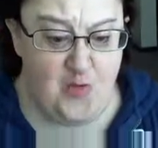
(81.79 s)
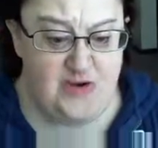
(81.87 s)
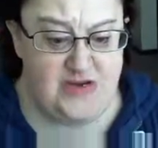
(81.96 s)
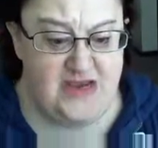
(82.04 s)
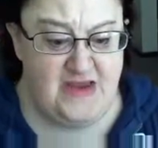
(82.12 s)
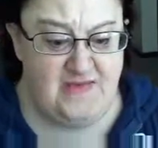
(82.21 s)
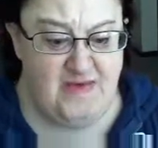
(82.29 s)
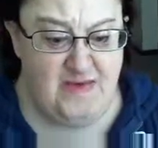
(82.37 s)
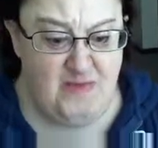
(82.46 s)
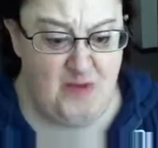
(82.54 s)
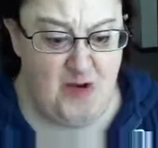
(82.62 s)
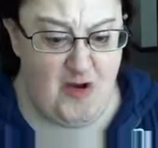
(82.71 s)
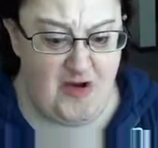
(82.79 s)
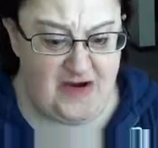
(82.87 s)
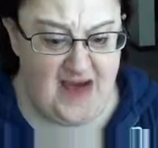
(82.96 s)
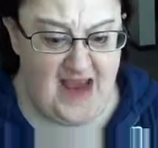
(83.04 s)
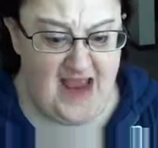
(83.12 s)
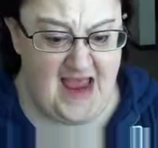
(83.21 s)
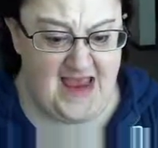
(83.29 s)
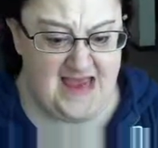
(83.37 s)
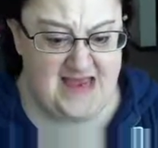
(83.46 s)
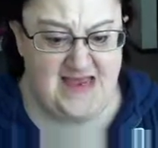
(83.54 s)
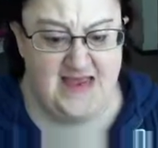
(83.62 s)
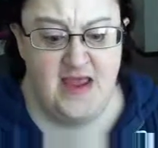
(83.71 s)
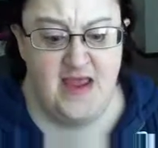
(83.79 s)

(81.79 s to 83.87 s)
and TV broadcasts,